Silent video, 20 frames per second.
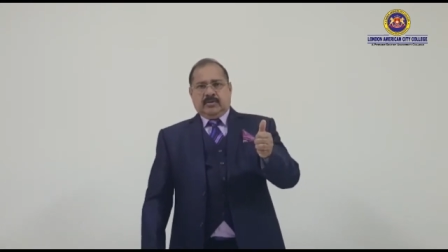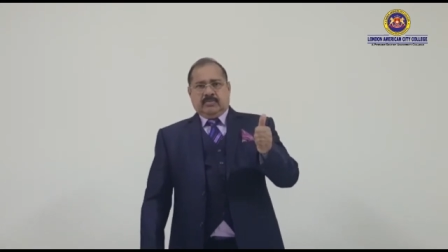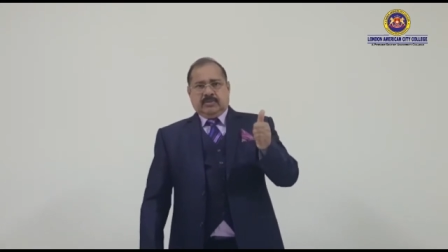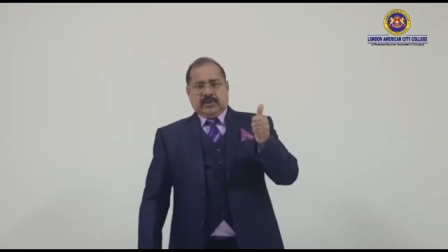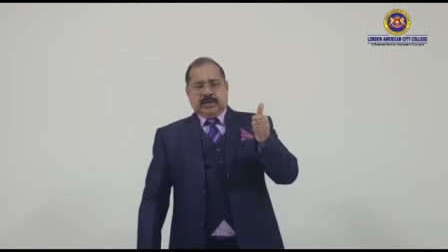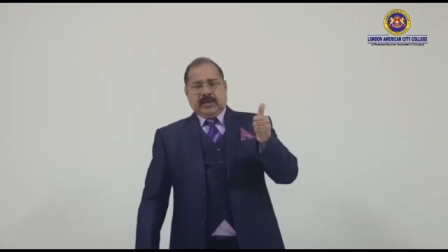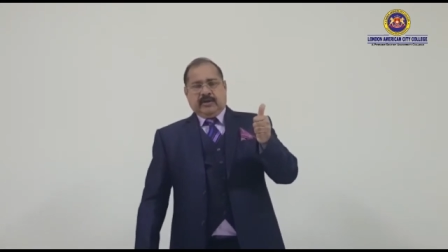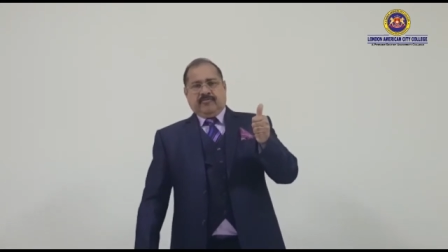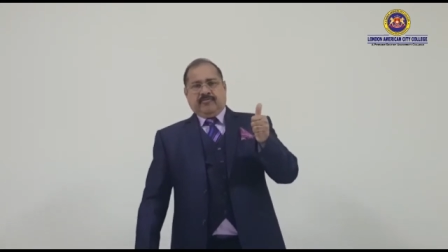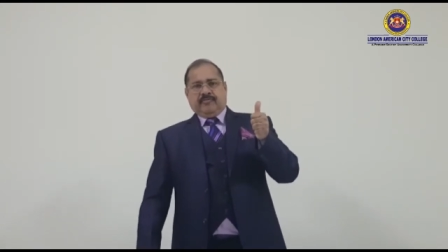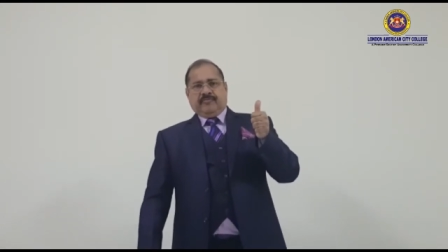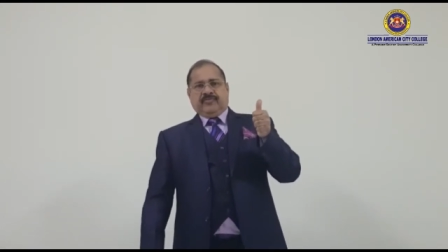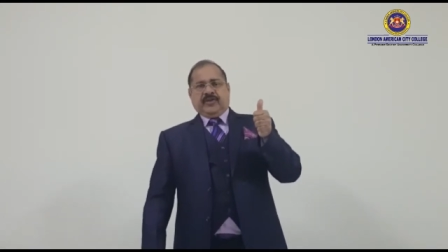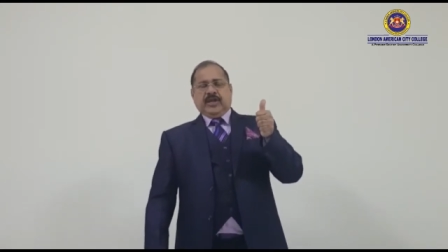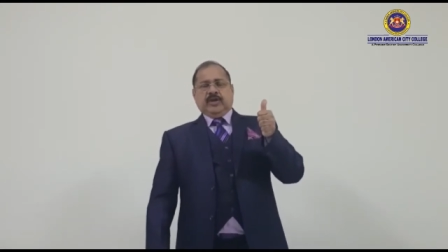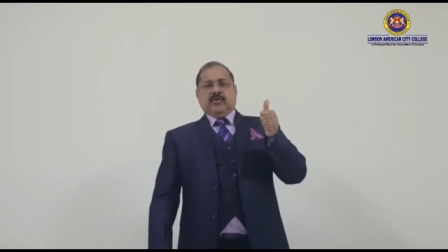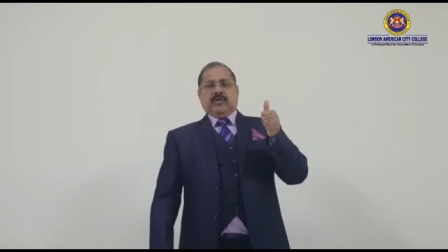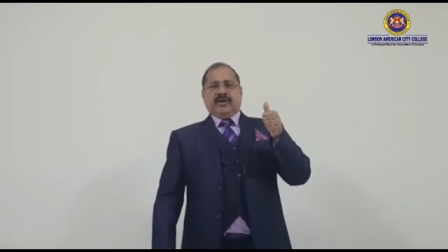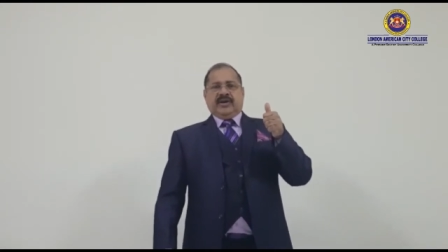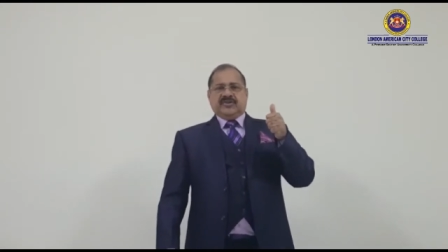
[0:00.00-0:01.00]
The
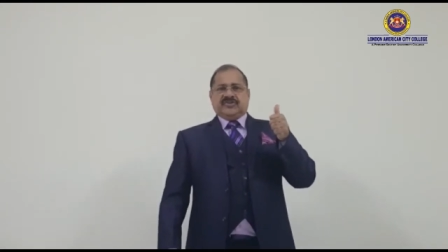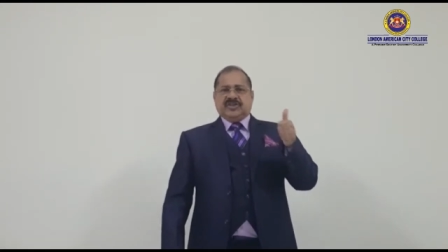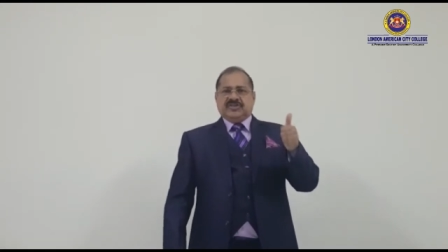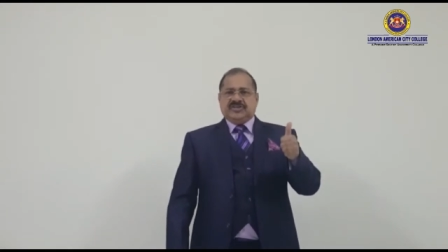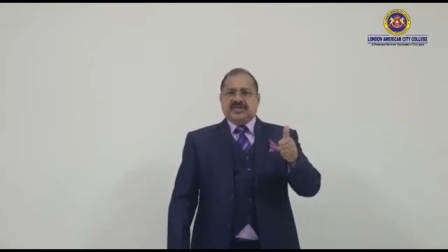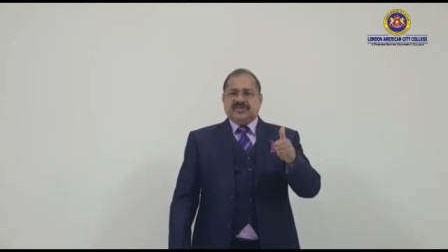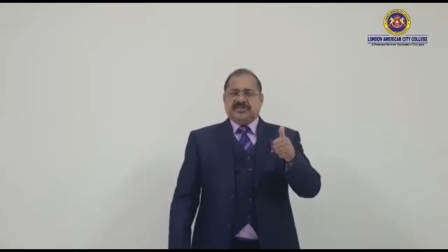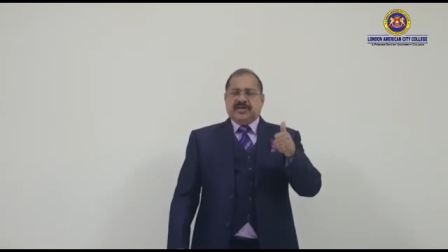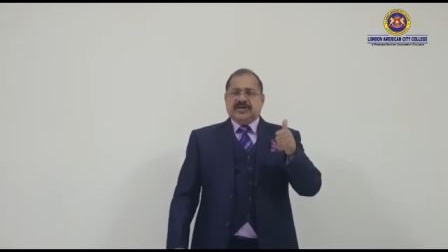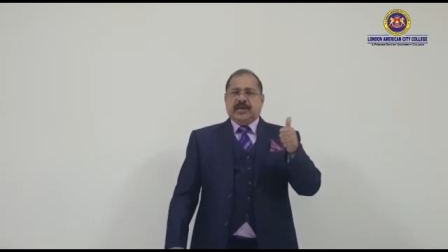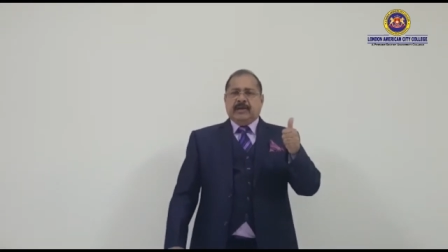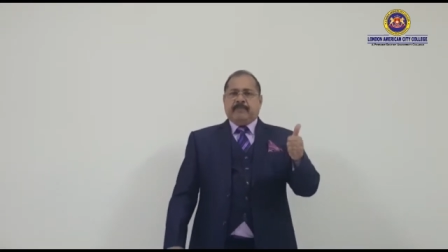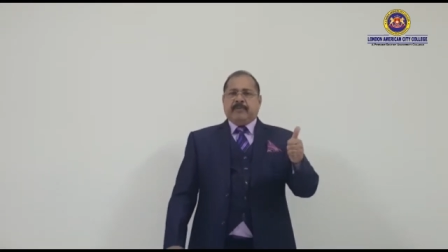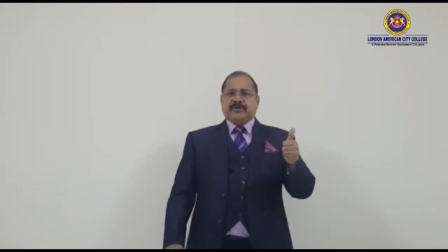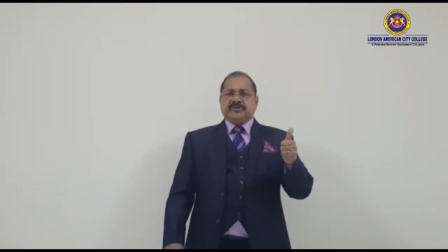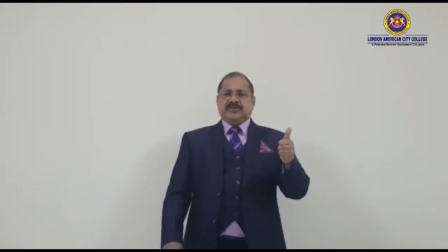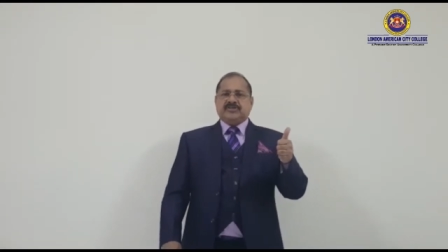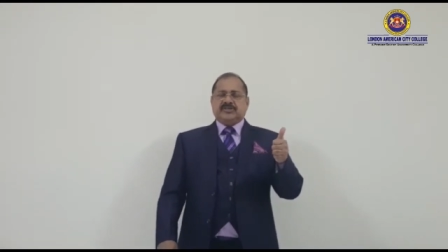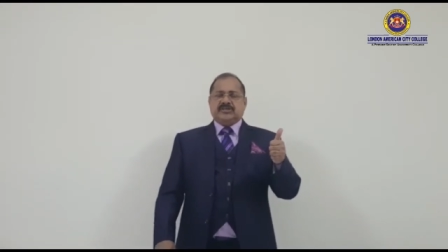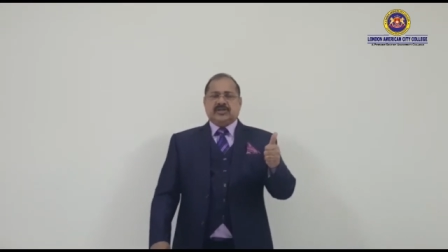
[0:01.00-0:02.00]
frequent recessions and
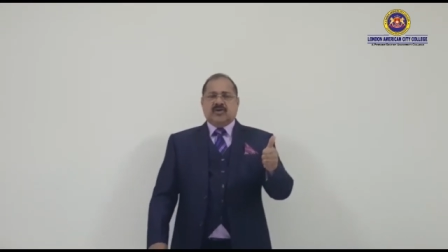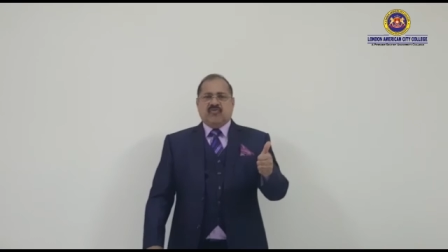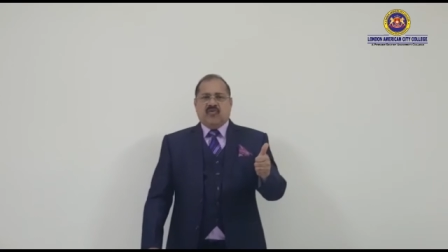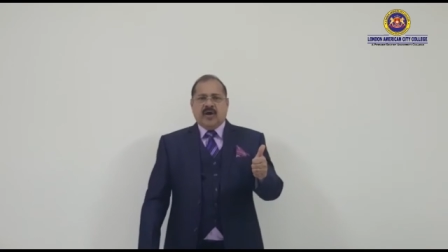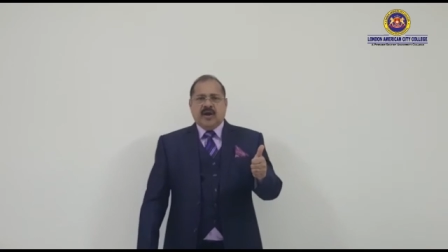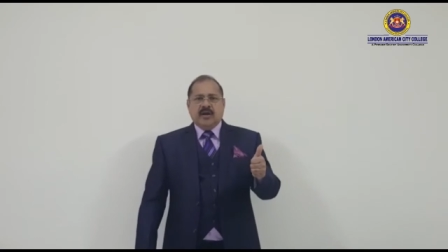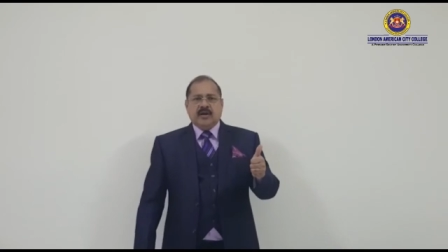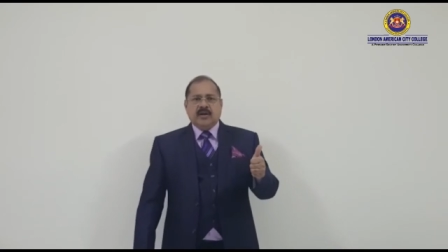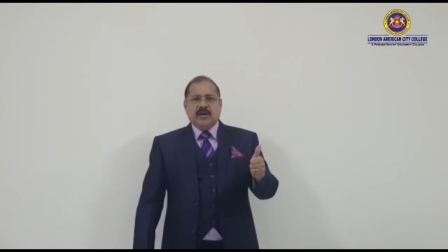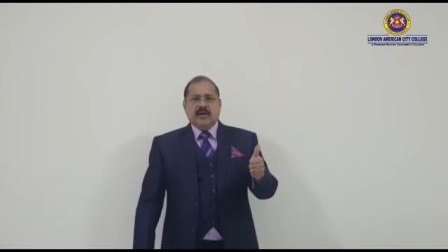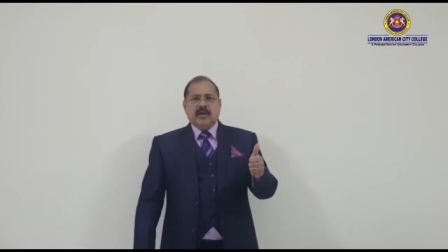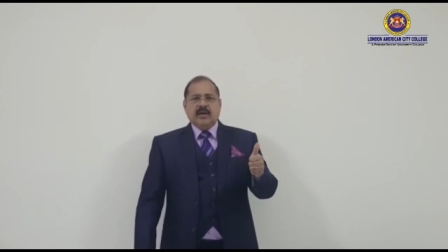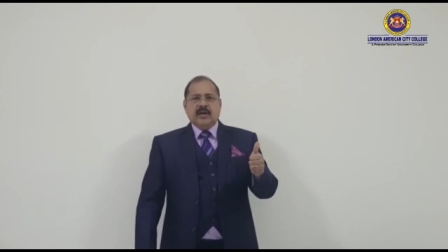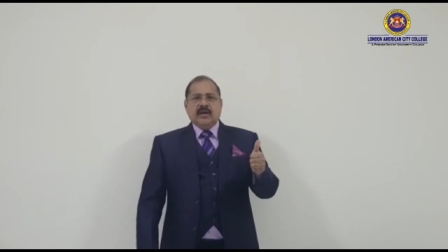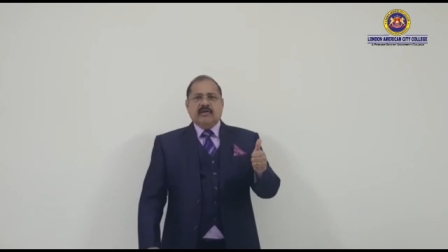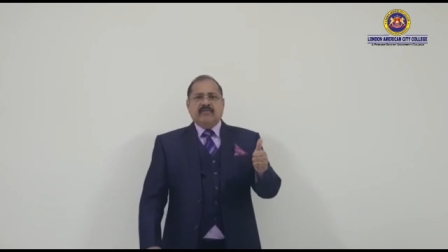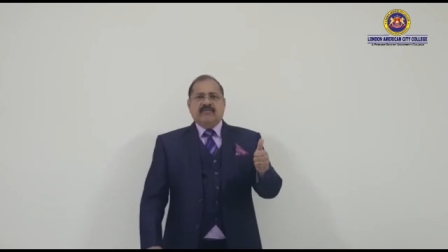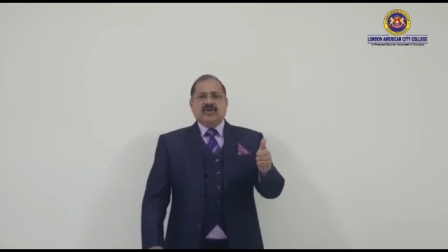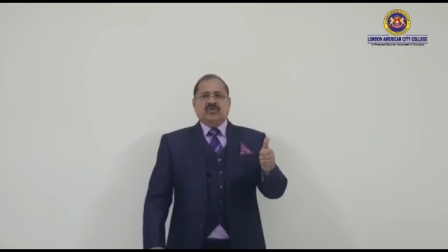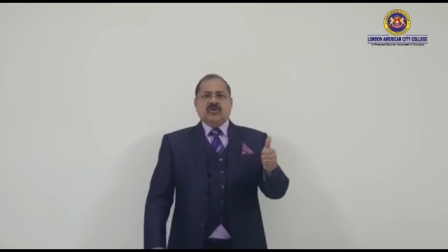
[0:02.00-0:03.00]
depressions in the world,
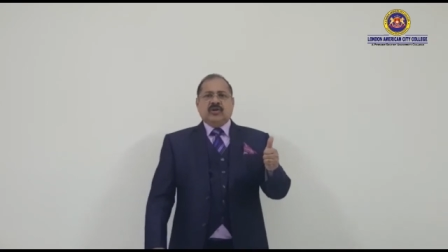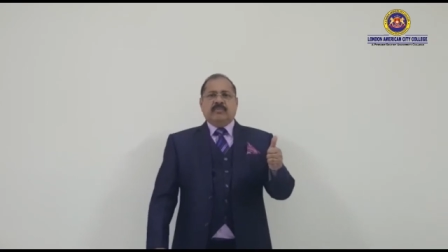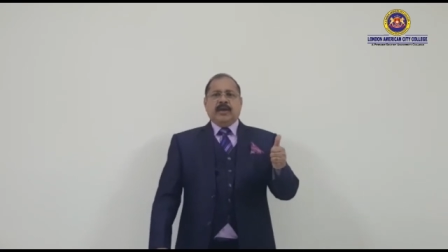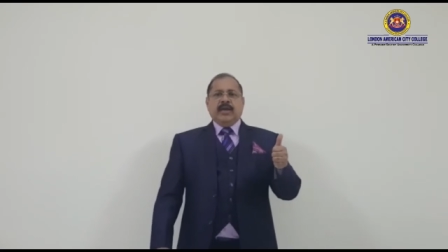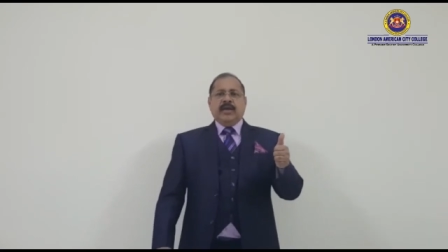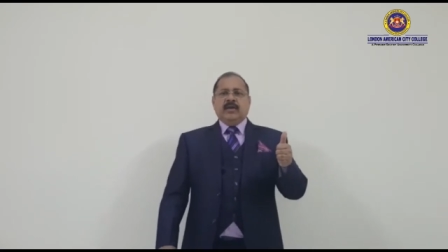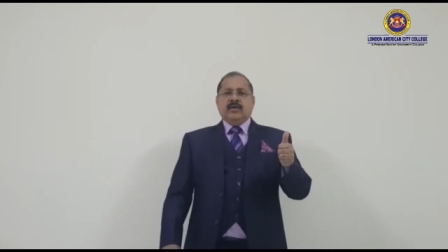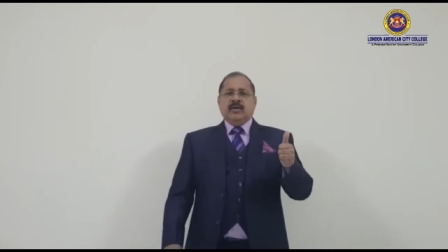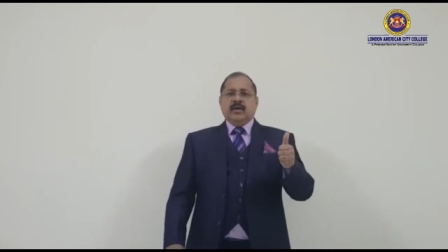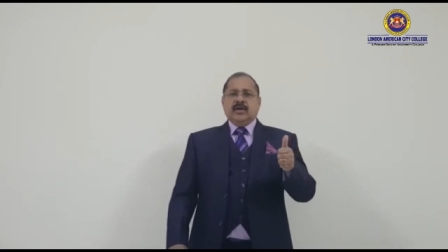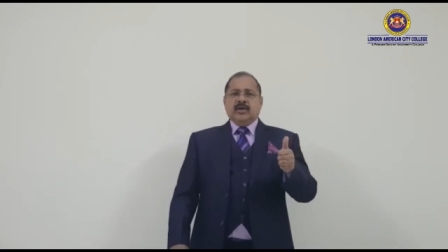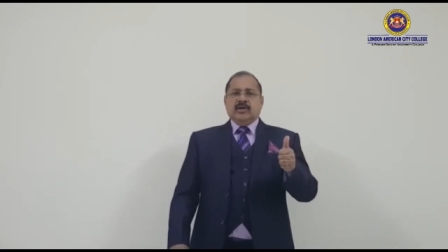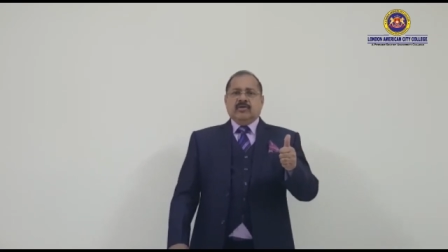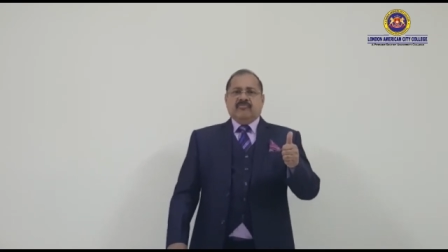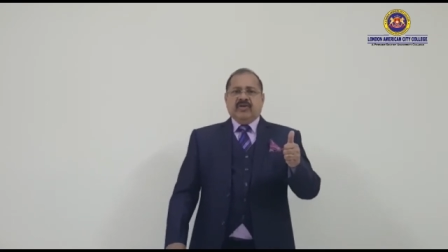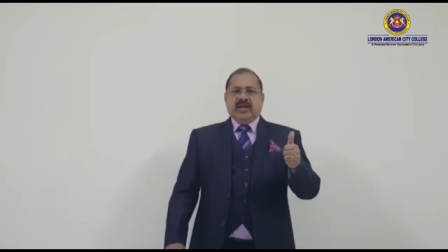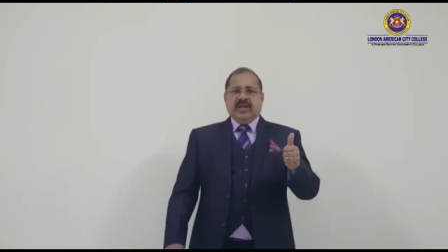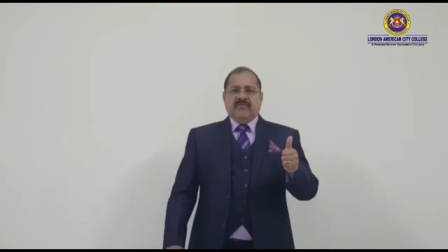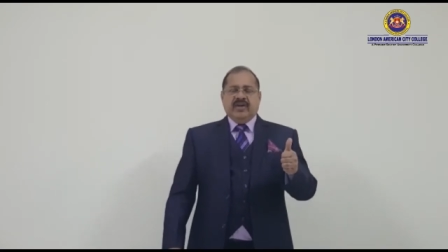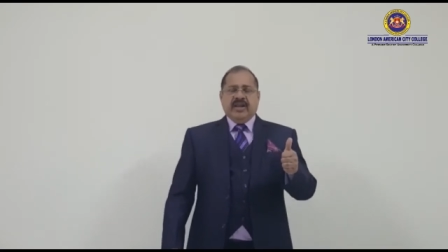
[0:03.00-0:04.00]
which will be
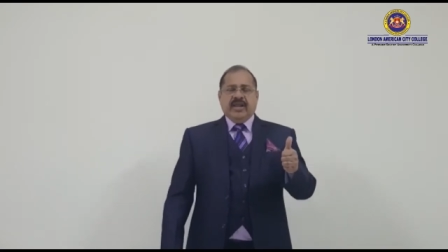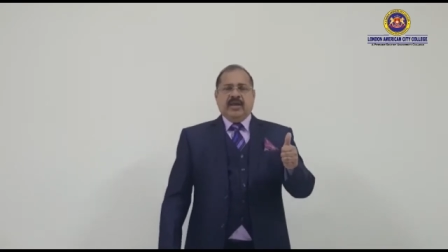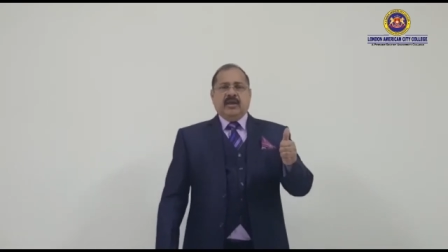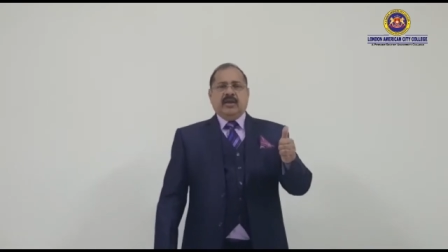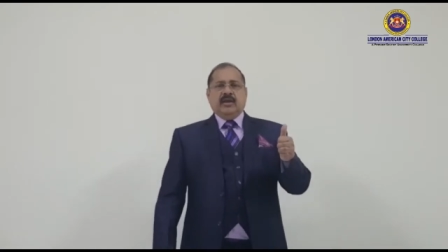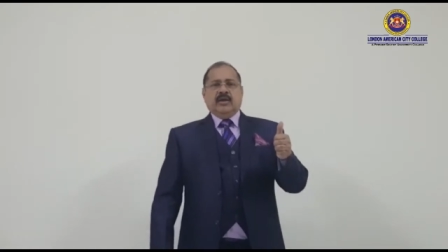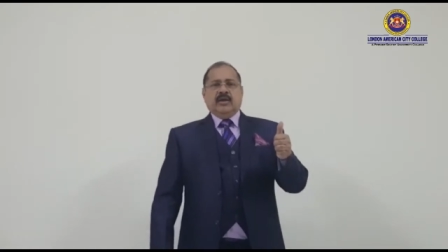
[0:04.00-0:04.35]
very, very